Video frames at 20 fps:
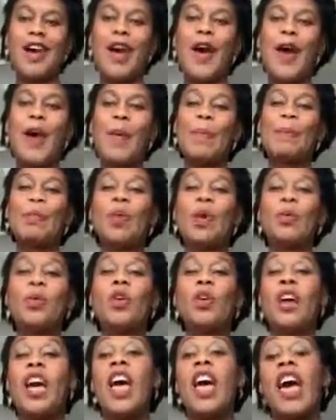And
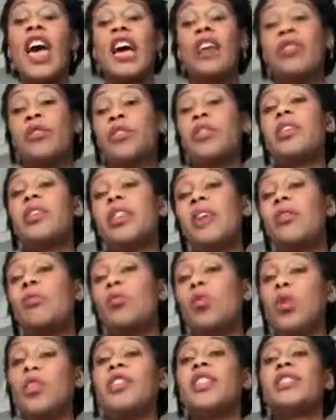also think,
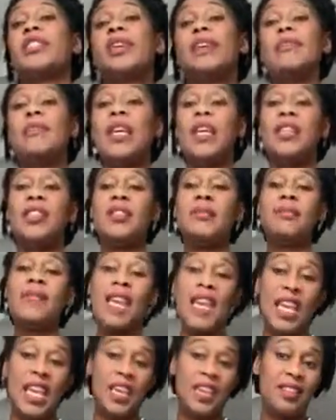what does it mean to
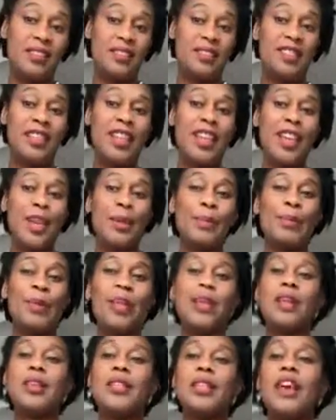me?
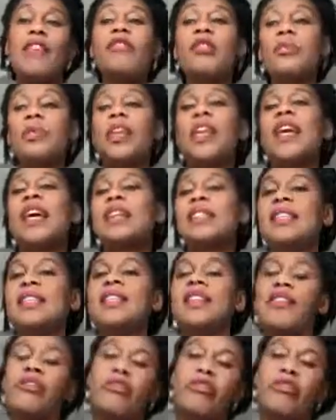Because everybody has a
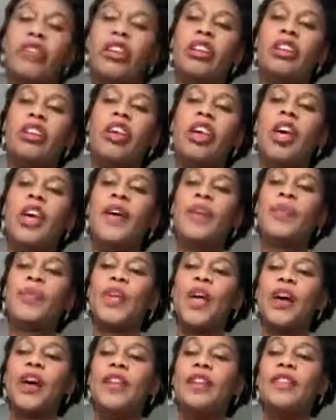different
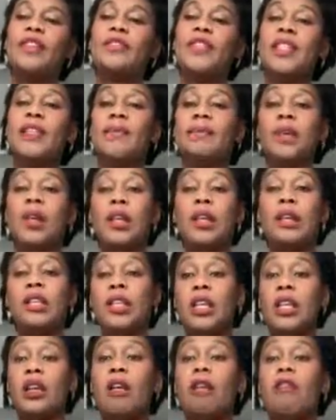kind of
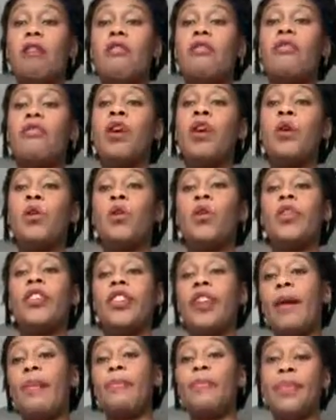symbology of what
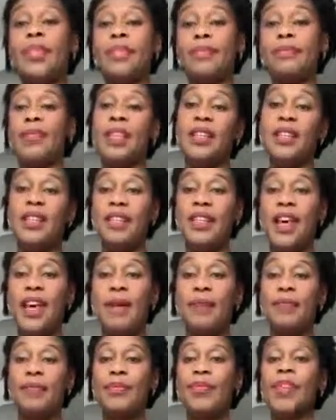numbers mean to
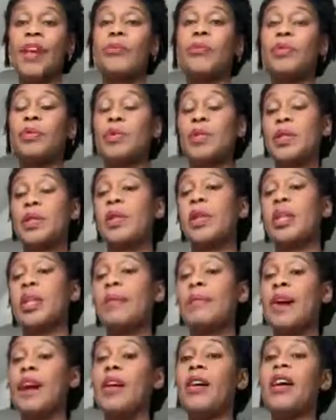them. Someone was talking
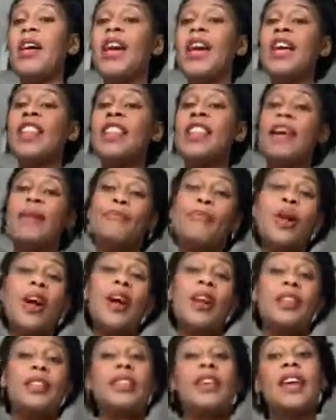about their
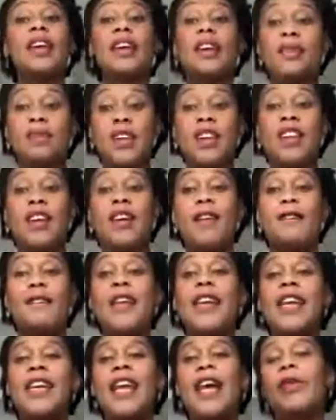birthday coming up.
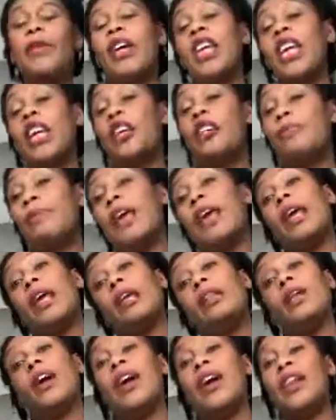Now, it could be
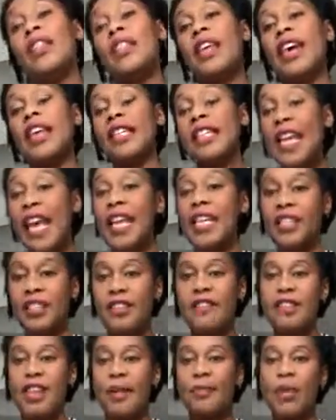that their date
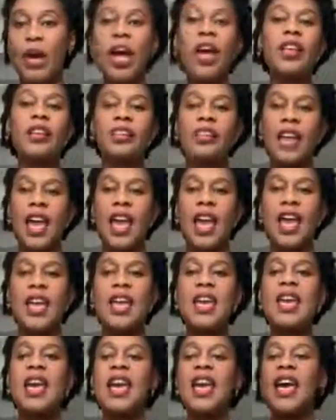of their
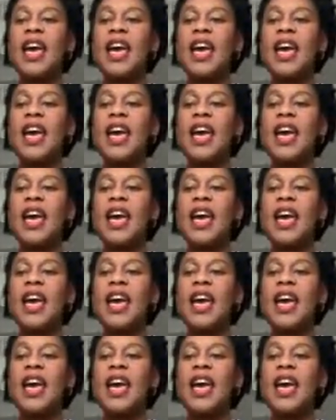birthday